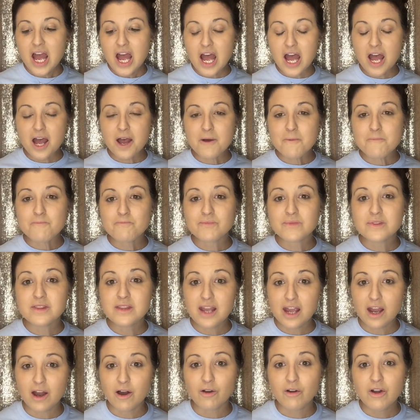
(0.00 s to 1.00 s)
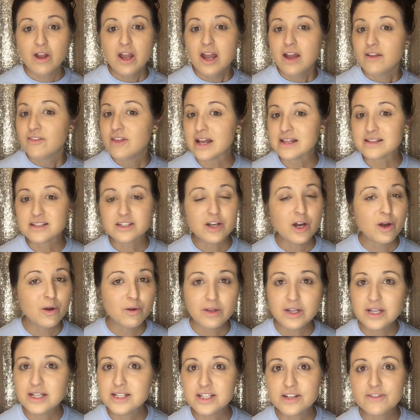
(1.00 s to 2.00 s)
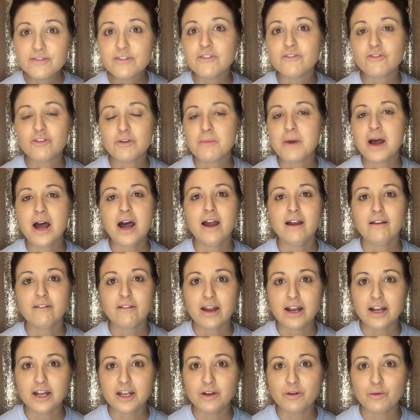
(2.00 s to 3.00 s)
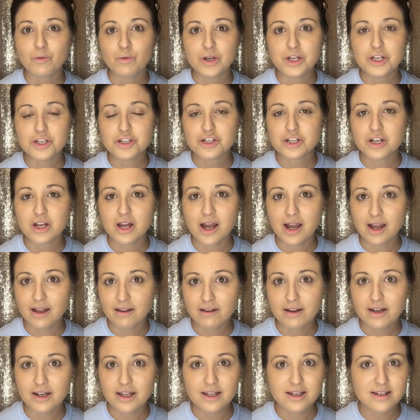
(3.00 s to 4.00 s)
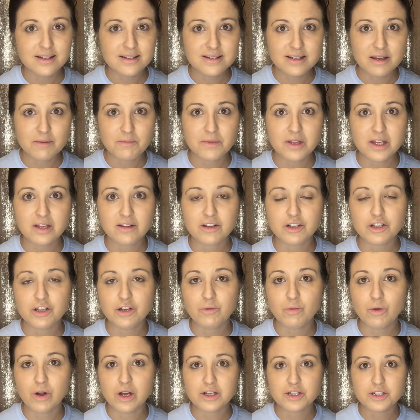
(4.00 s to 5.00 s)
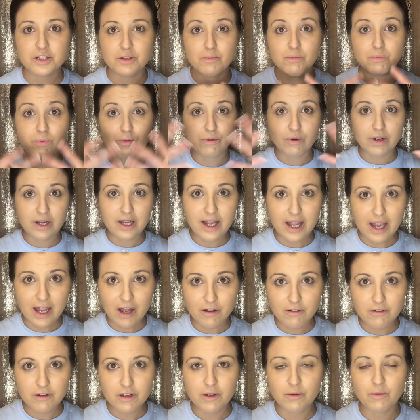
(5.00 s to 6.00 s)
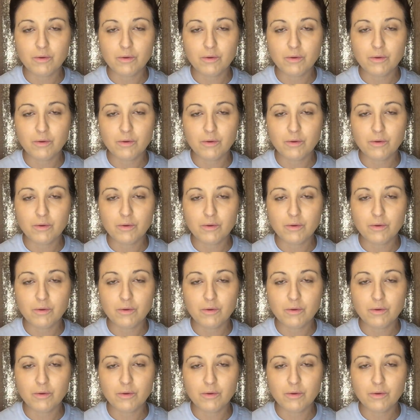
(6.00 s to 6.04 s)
Now, that's totally different from highlighting, which highlighting is something that you want to bring out.